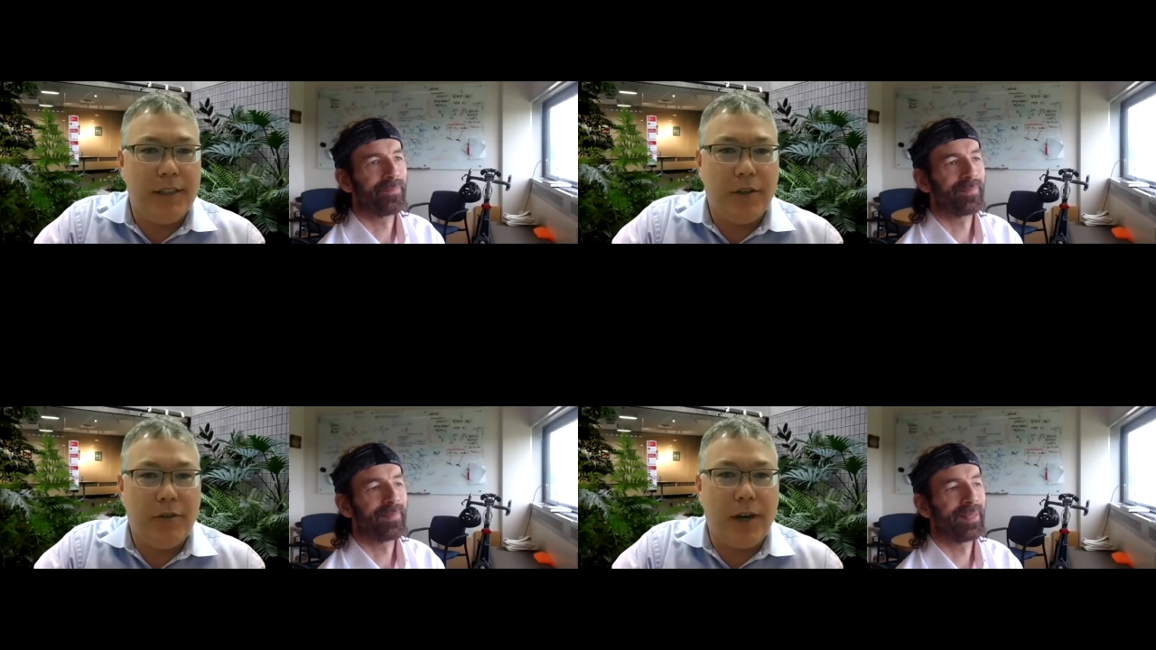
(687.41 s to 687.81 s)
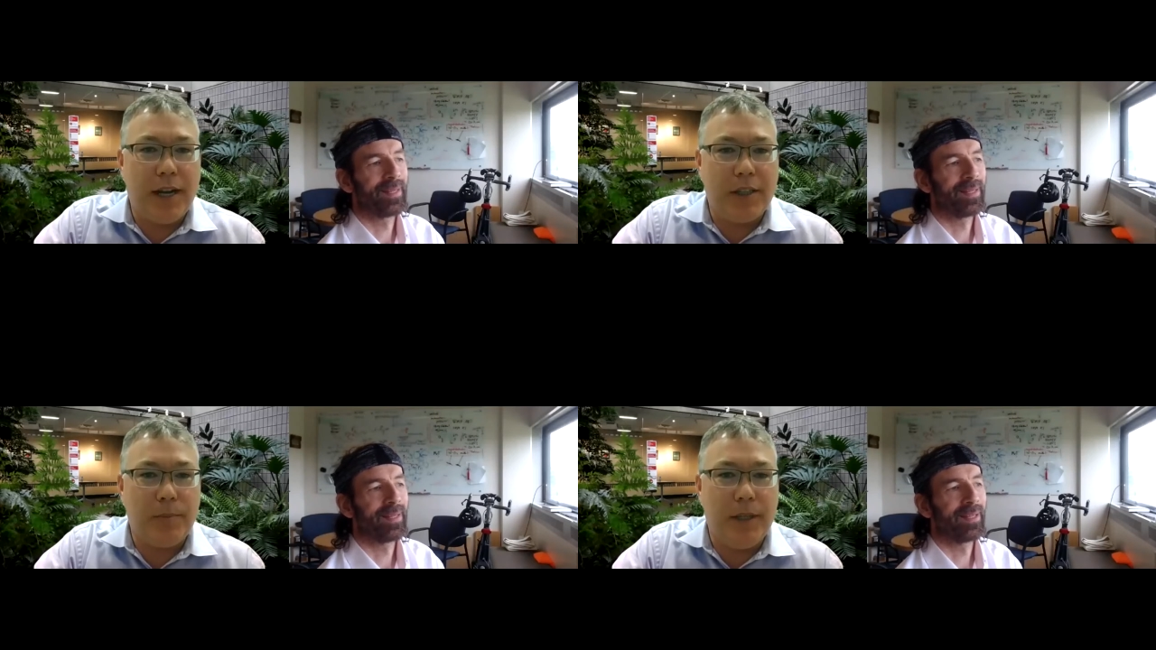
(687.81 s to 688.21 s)

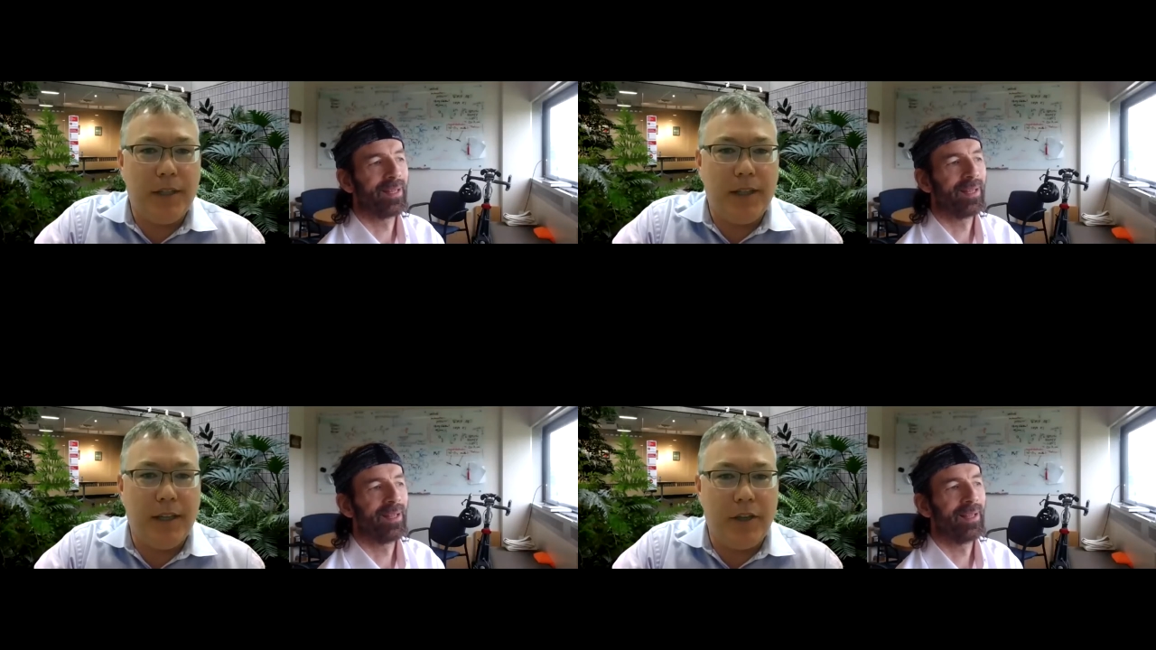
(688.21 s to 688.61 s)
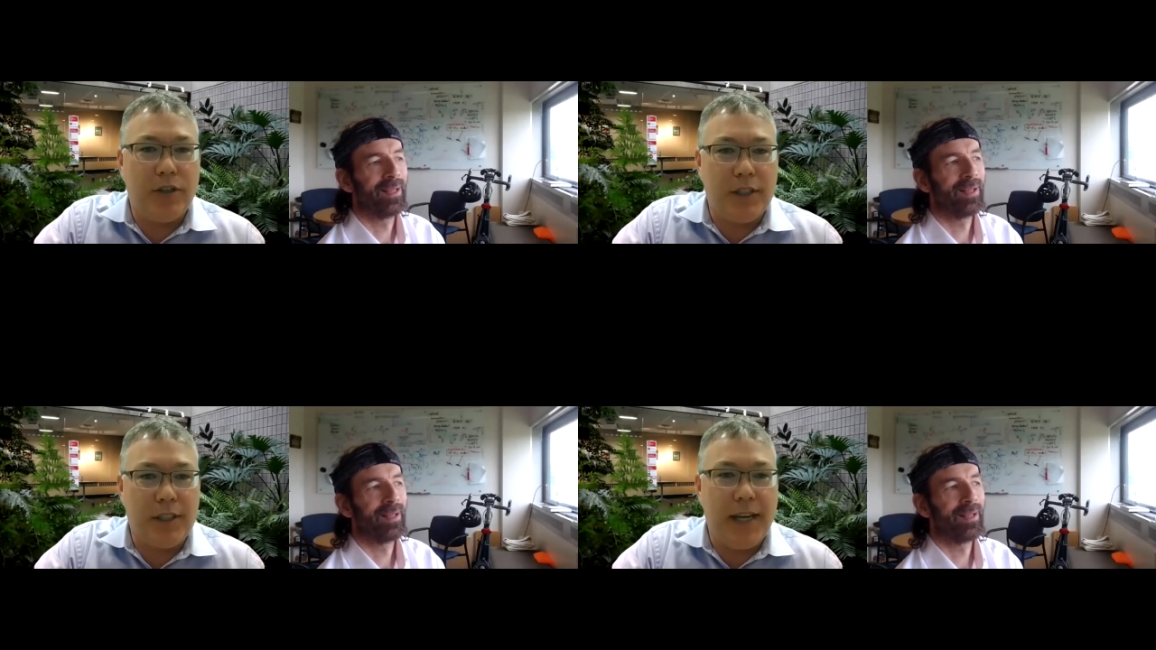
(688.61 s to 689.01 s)
Speaker 1: grasp and, and
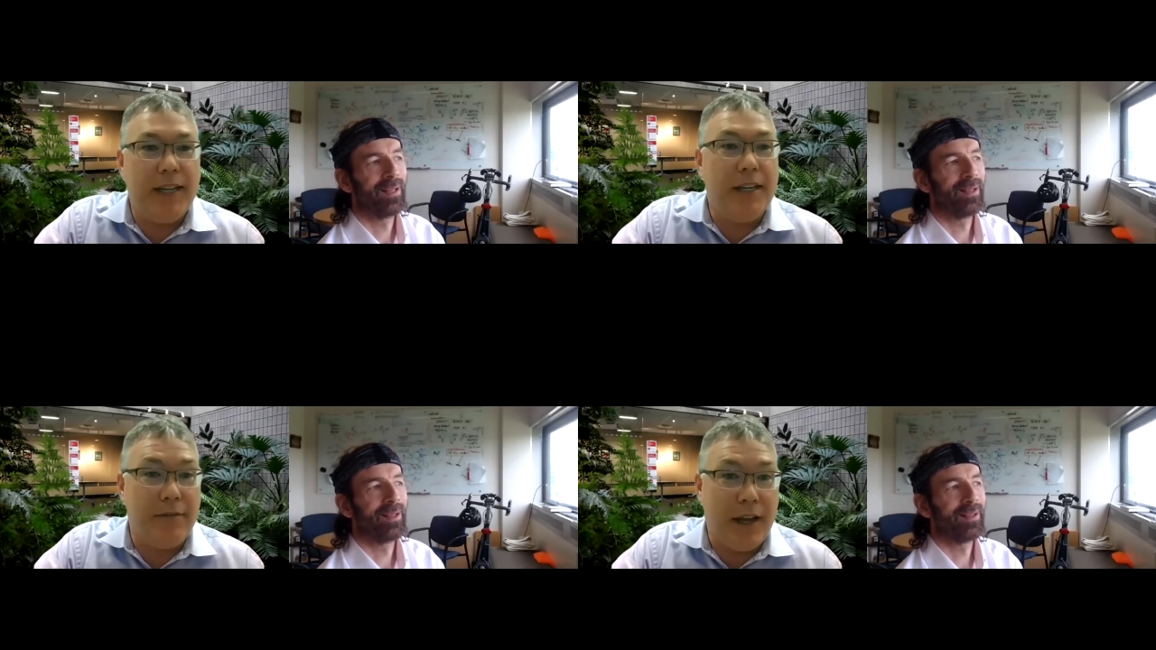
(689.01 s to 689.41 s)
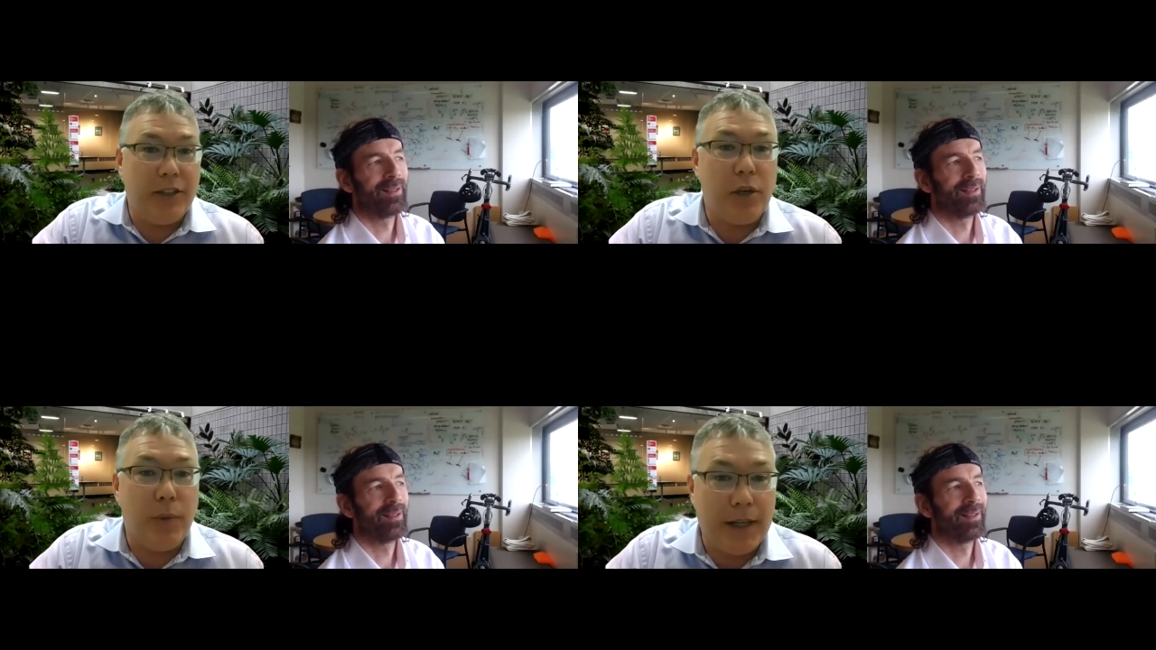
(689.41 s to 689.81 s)
understand and
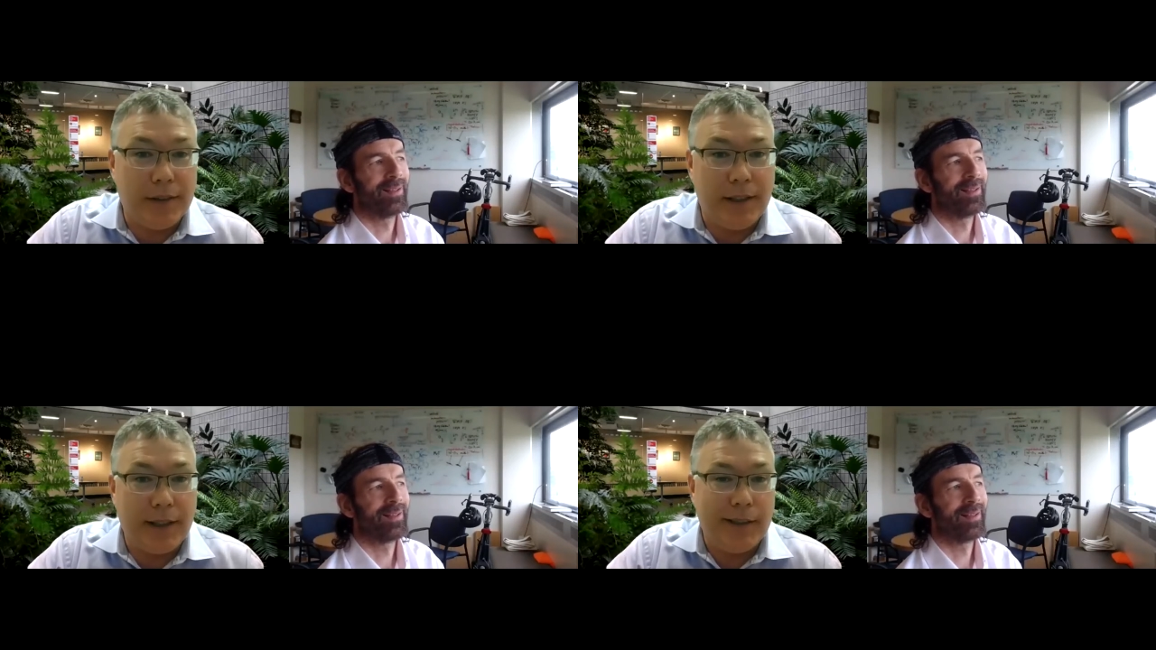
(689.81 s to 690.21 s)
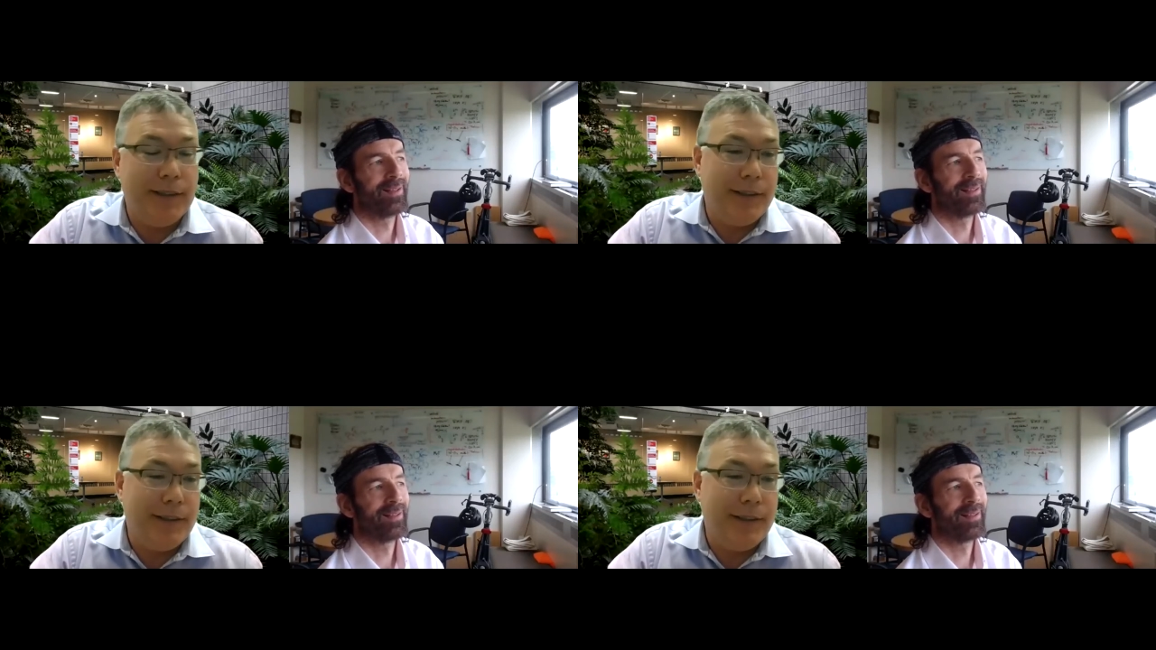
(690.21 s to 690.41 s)
evaluate like